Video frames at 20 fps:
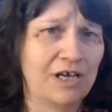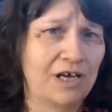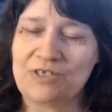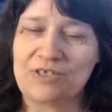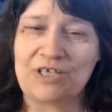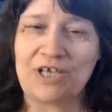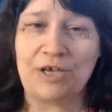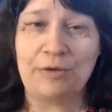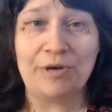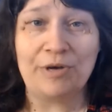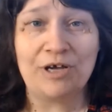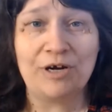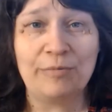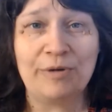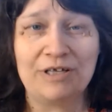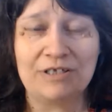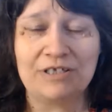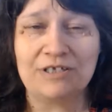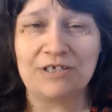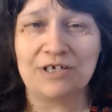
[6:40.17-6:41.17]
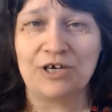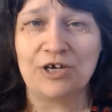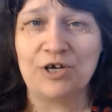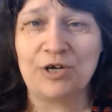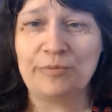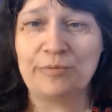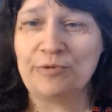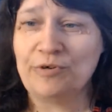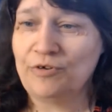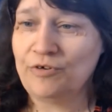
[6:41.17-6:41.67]
Came out about the
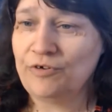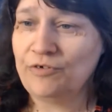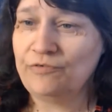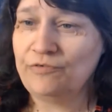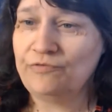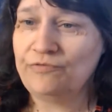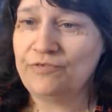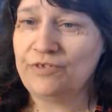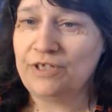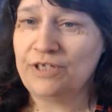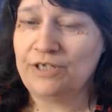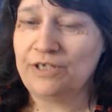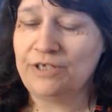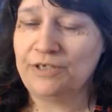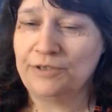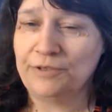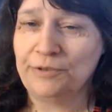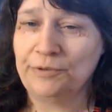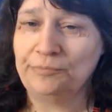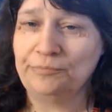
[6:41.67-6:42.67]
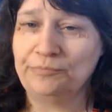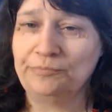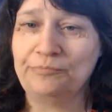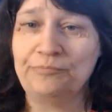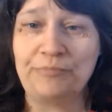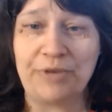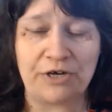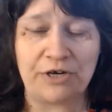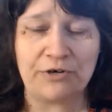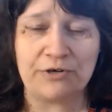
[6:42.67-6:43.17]
time of the
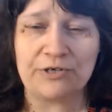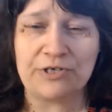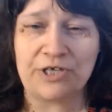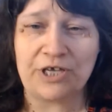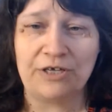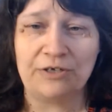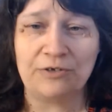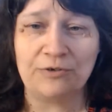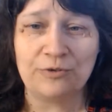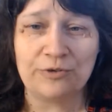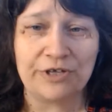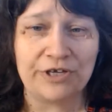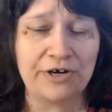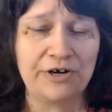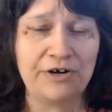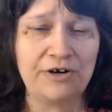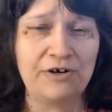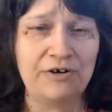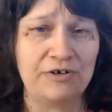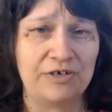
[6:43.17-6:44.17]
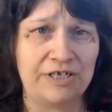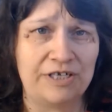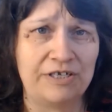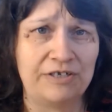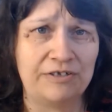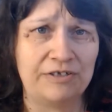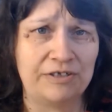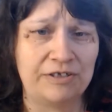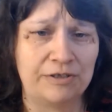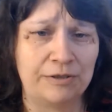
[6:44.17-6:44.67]
Baker scandal there,
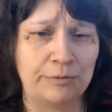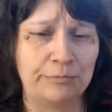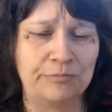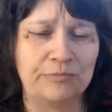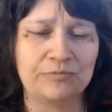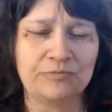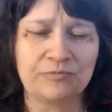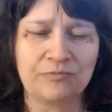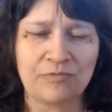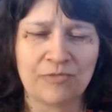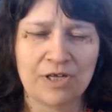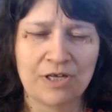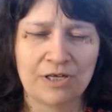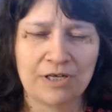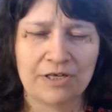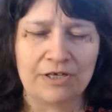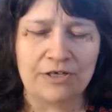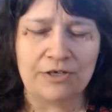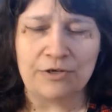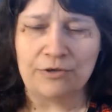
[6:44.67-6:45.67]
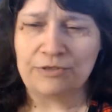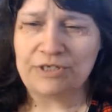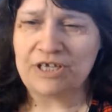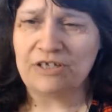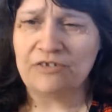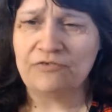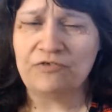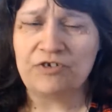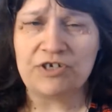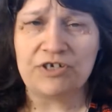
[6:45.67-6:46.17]
and
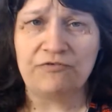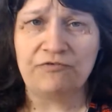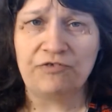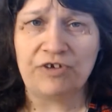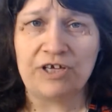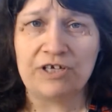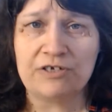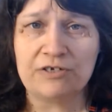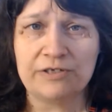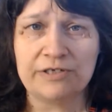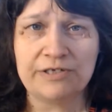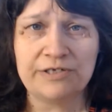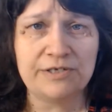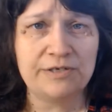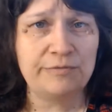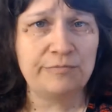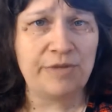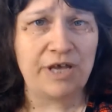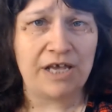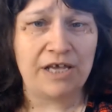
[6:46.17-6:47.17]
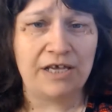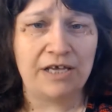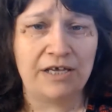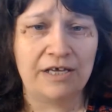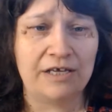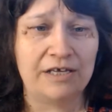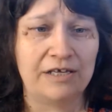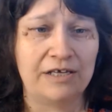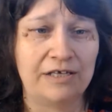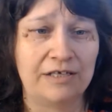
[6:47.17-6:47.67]
television evangelism,
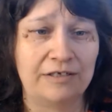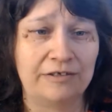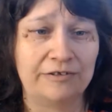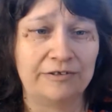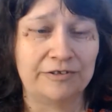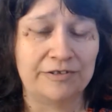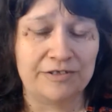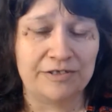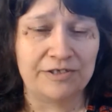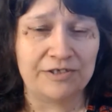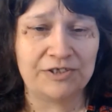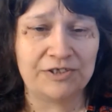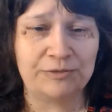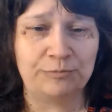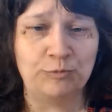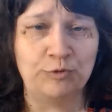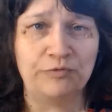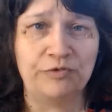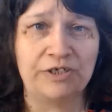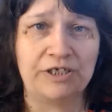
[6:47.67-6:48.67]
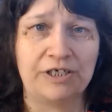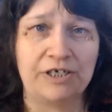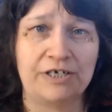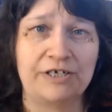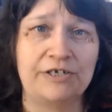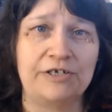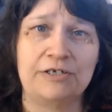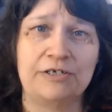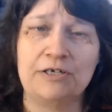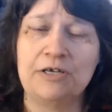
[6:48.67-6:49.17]
and this movie kind of